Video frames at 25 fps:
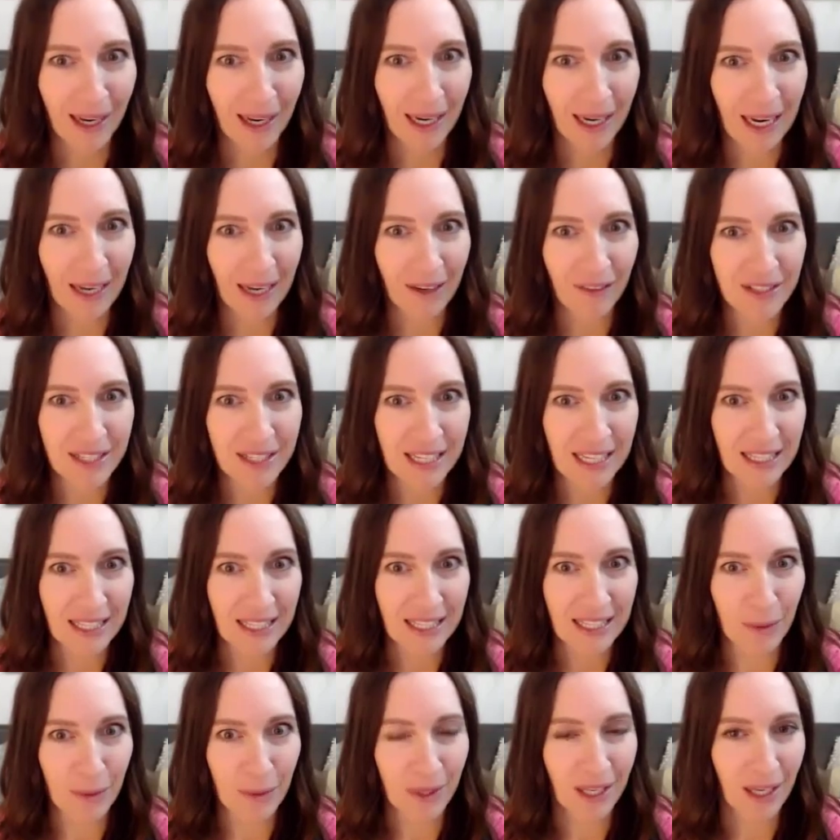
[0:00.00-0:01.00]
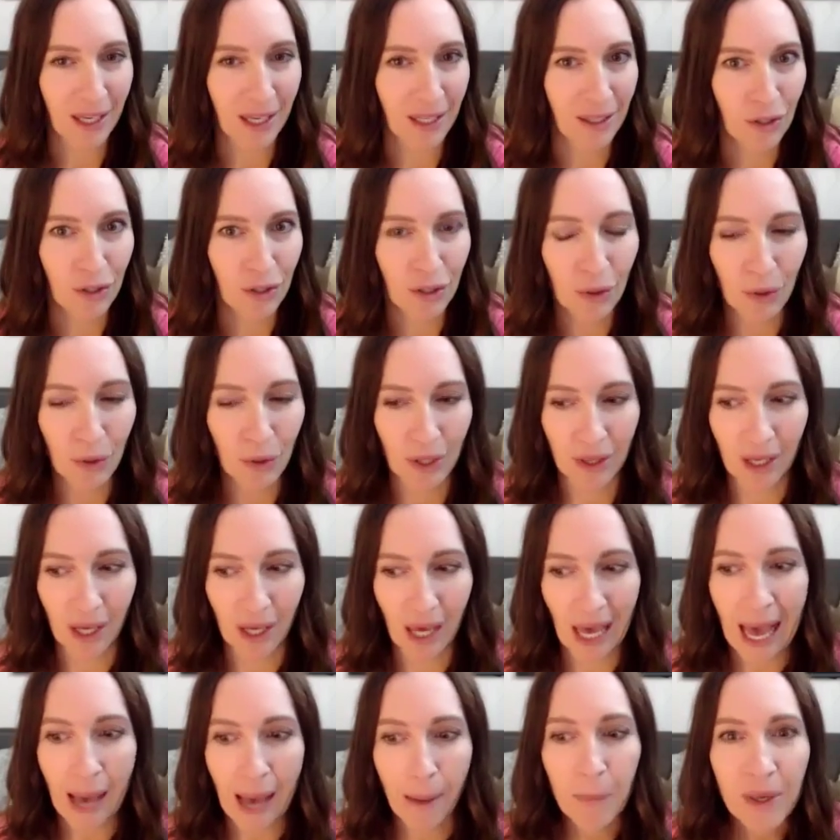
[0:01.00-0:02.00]
And I've seen this with kids too, that the
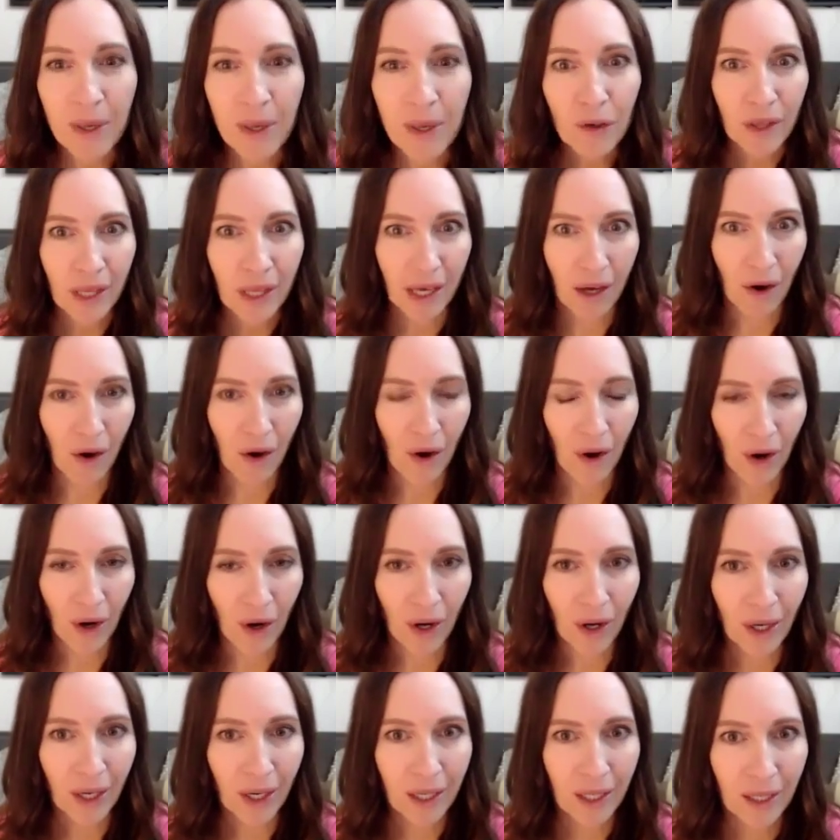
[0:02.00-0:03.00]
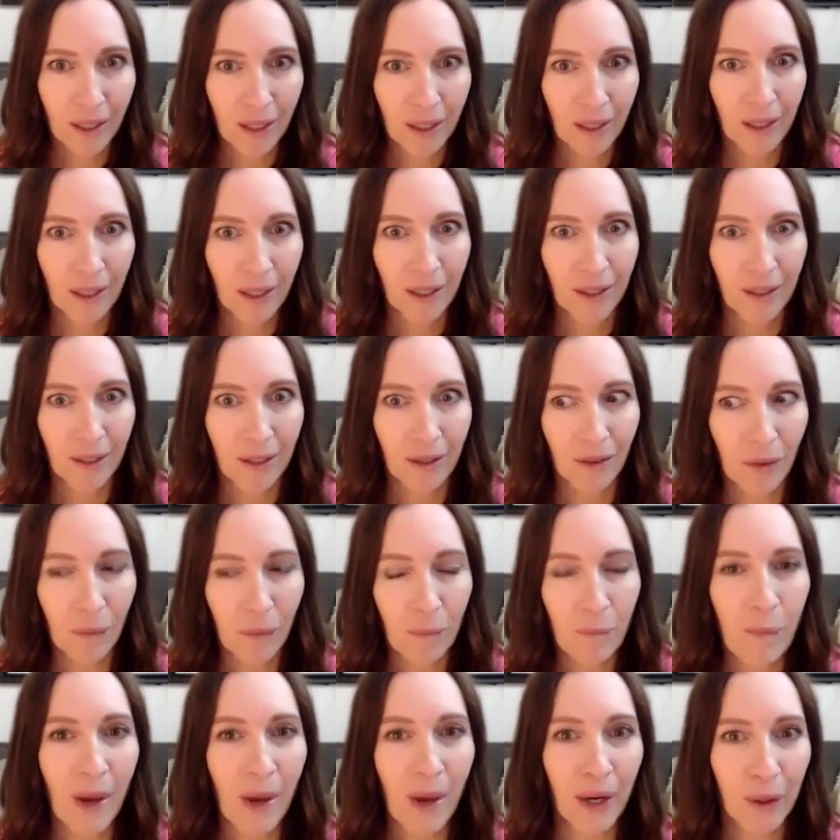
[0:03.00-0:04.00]
happier they are, the
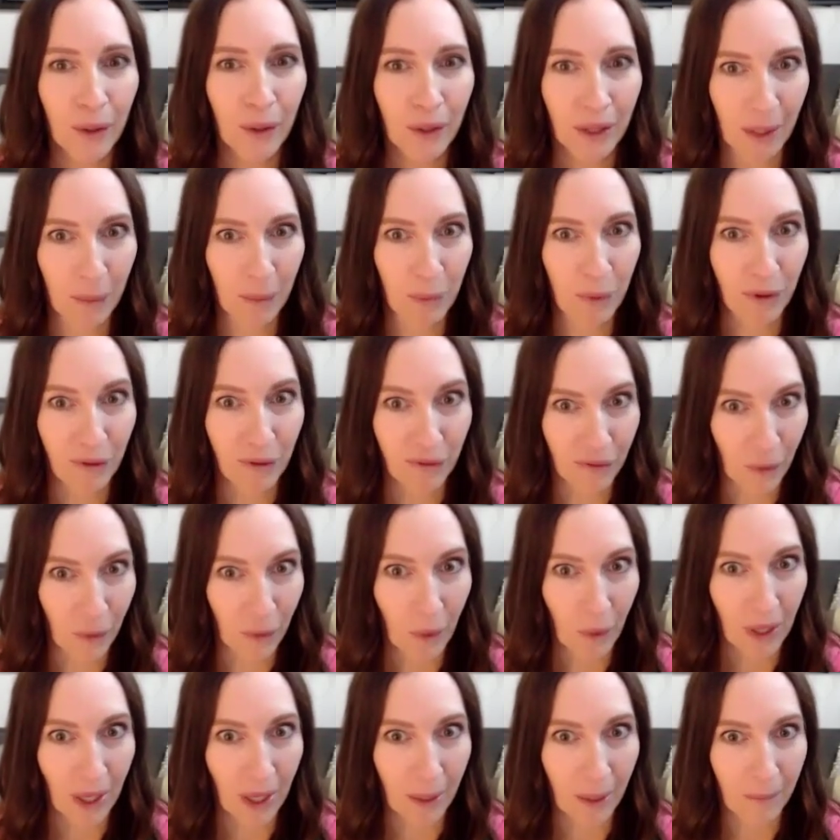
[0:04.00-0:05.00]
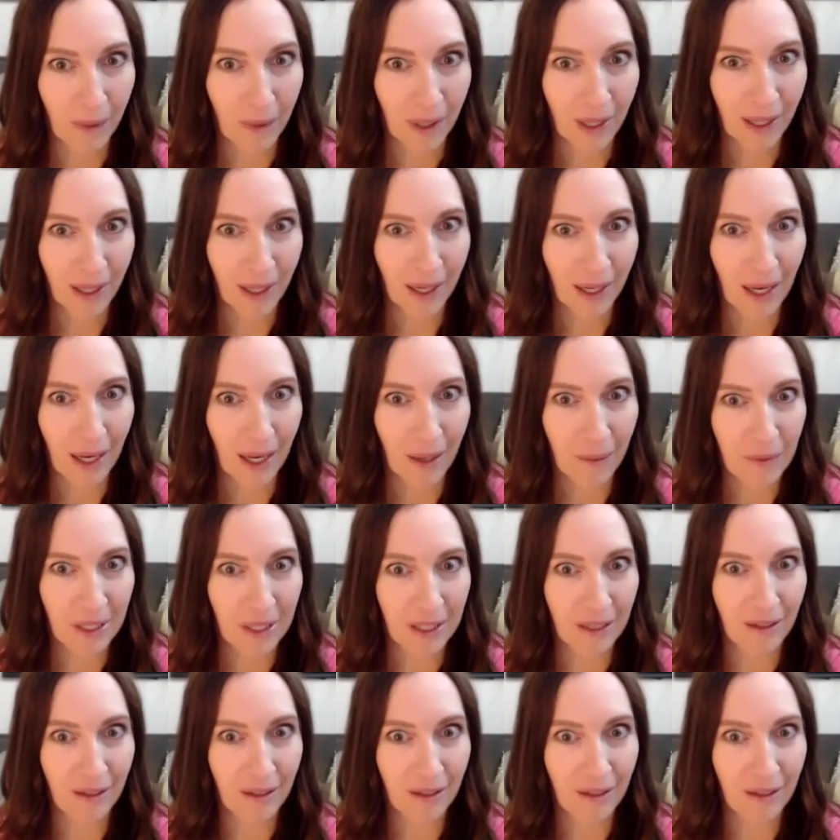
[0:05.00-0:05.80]
better they perform. I mean,